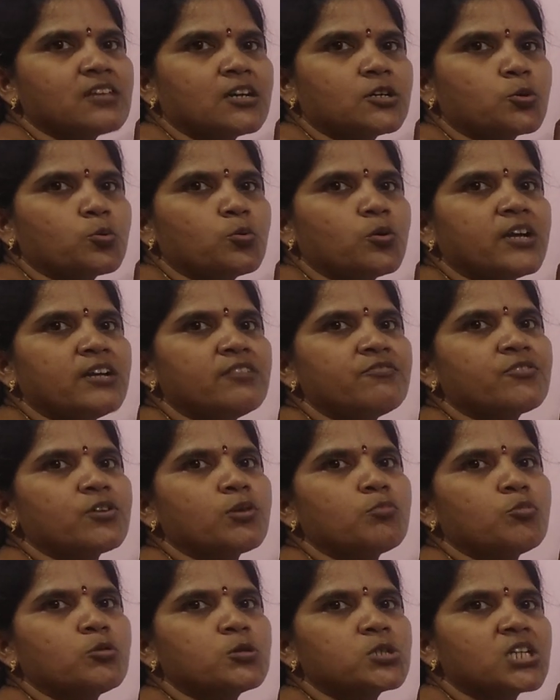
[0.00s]
the to and
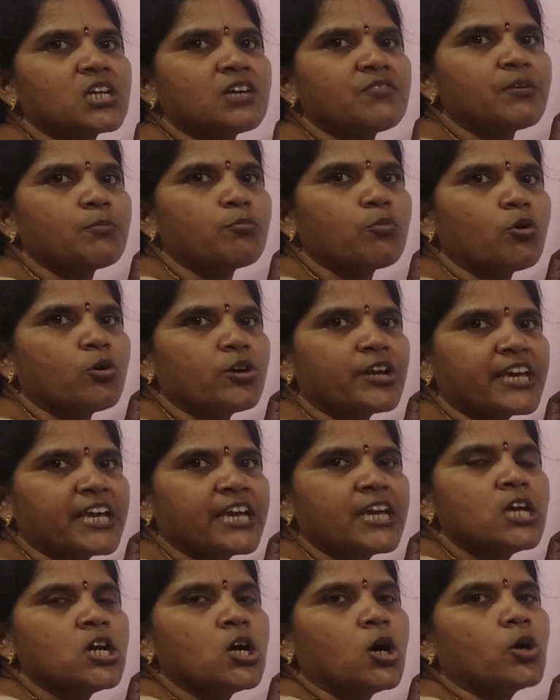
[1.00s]
fro motion of a
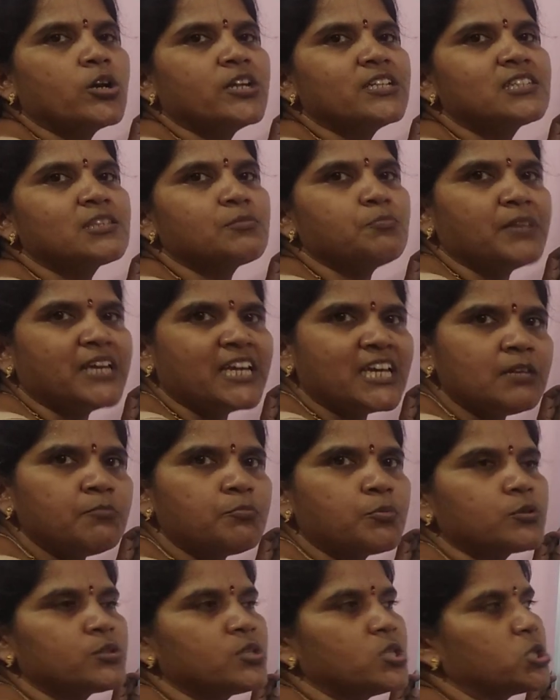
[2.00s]
body on its
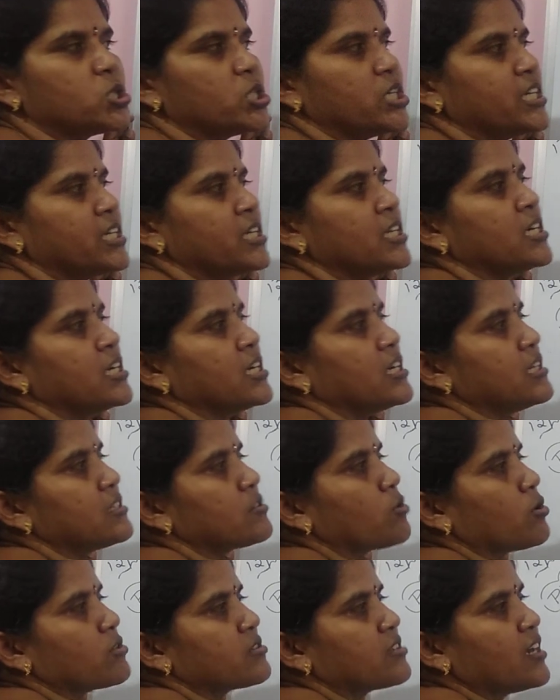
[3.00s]
mean position is
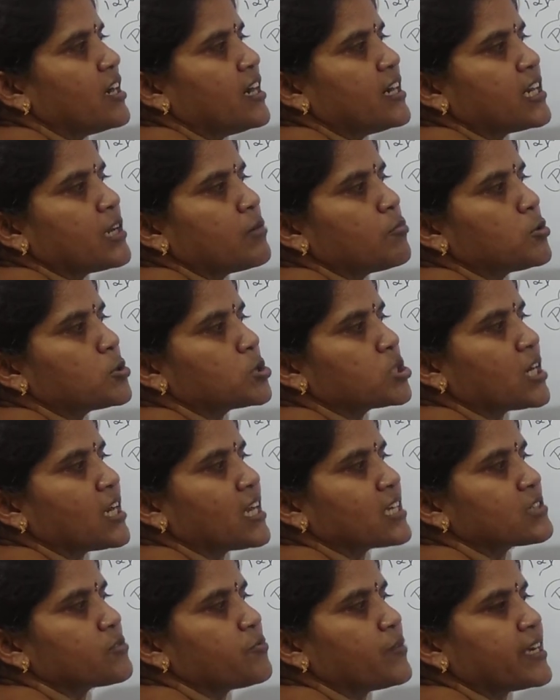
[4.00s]
oscillatory motion,
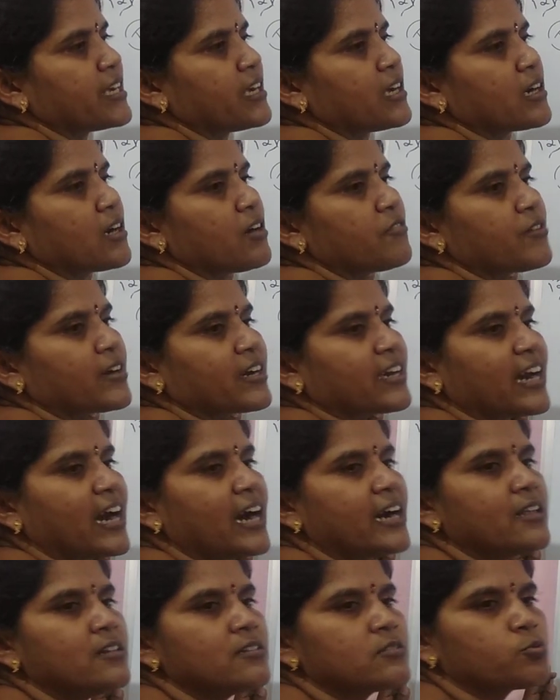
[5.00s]
like swinging of a
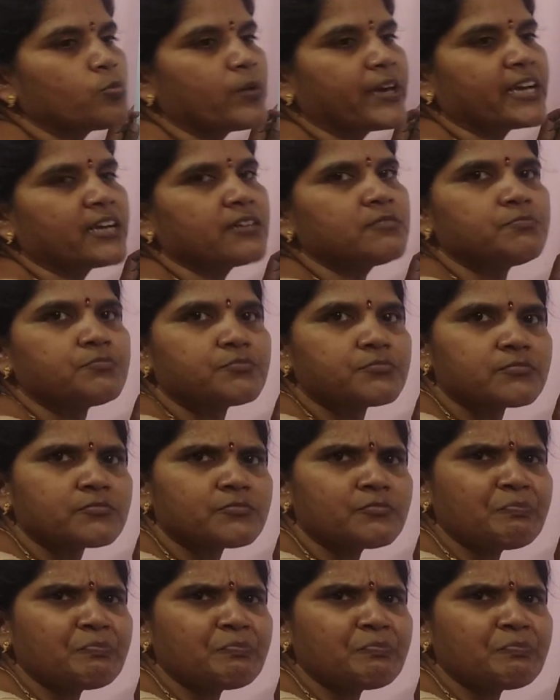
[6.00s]
cradle swing,